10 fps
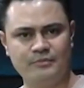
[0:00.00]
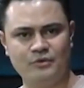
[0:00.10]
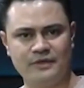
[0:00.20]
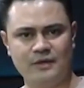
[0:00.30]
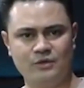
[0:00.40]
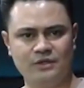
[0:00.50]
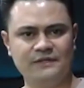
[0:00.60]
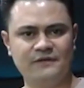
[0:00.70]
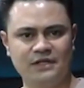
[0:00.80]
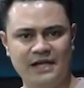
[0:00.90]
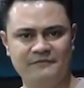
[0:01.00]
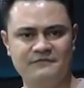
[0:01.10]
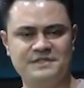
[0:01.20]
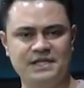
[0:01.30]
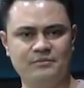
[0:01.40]
people that were living
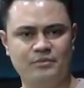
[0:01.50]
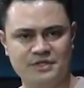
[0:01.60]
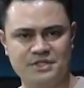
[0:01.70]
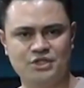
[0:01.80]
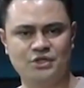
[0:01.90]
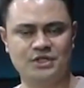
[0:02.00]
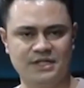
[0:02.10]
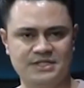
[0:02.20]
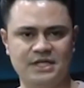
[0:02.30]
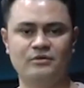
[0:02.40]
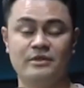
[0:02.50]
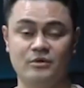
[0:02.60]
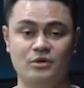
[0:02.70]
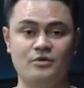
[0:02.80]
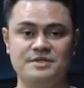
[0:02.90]
life of sin, prostitution, etc.
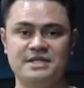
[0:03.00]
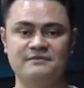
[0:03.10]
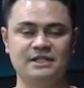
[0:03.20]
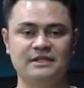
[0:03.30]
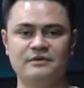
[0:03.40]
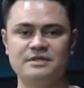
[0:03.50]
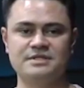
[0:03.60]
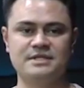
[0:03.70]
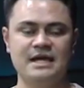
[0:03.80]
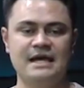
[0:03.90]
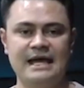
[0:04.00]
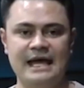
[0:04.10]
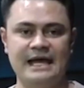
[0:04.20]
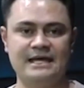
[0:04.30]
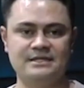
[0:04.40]
They would all receive deliverance,
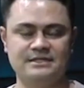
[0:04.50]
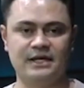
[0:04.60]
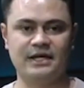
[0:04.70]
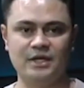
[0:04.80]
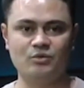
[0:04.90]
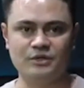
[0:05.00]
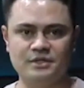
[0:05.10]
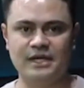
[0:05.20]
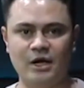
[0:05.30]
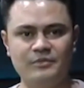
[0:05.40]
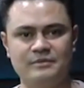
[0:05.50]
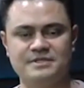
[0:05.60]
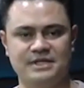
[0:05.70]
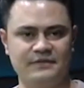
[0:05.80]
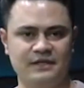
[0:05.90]
and he would help
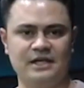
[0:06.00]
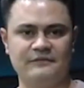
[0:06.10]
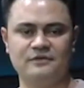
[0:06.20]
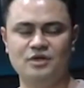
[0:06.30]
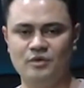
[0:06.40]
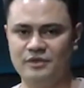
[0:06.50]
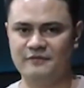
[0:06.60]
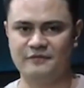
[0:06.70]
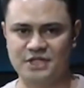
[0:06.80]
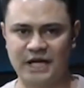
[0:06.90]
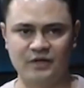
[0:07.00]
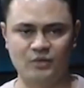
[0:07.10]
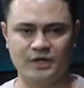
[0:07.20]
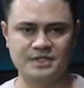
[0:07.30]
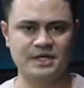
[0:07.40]
them start their life anew with different
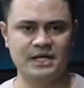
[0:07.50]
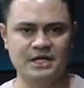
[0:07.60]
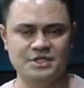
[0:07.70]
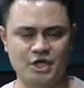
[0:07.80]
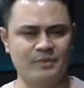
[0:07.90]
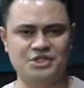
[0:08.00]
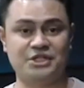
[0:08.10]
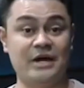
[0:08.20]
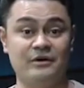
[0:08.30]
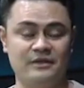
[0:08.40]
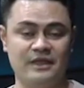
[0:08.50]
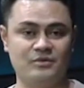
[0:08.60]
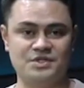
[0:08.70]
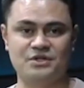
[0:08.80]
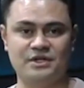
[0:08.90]
charity works. So much charity
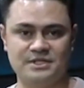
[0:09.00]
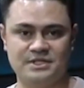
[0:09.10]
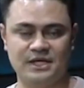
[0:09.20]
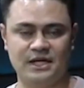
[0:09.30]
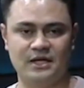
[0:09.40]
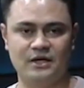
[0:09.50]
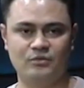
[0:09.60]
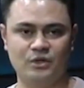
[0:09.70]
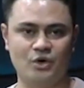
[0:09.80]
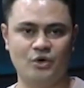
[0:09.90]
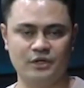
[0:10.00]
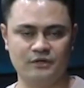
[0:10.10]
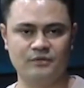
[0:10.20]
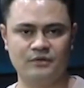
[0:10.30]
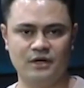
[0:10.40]
that was not
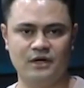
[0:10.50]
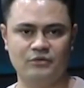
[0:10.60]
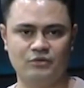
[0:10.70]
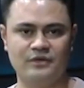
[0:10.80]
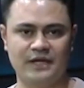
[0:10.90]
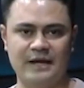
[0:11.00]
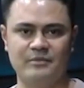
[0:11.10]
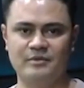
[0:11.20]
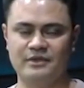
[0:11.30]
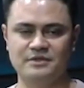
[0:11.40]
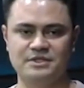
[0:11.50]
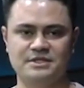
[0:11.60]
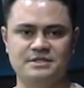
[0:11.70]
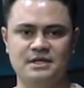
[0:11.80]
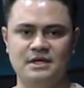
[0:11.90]
recorded through the camera, but there was
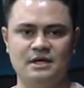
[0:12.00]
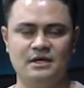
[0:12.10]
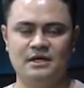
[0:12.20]
just